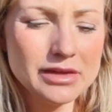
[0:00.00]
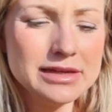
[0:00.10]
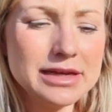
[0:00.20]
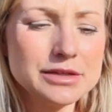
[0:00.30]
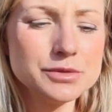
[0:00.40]

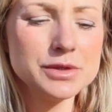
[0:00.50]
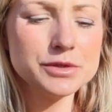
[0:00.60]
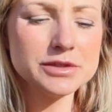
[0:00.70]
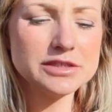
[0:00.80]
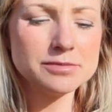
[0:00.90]
Now it's real
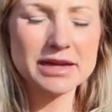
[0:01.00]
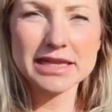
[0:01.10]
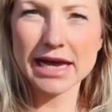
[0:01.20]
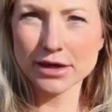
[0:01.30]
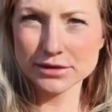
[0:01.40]
crisp on
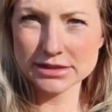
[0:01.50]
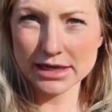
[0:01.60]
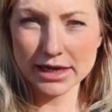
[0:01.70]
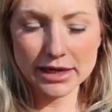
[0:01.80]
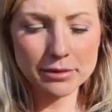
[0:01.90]
the
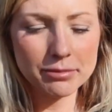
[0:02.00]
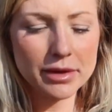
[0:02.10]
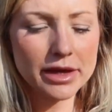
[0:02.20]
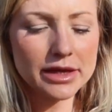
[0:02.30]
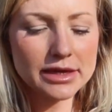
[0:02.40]
outside,
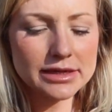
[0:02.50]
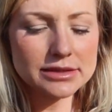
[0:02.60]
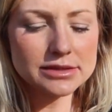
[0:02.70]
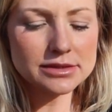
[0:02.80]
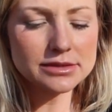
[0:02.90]
but
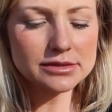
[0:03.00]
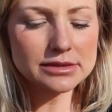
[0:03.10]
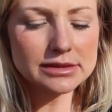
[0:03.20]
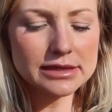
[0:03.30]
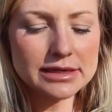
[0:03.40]
it's
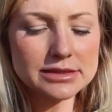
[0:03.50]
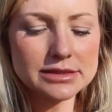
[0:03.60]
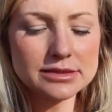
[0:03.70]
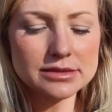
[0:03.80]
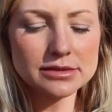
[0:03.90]
nice and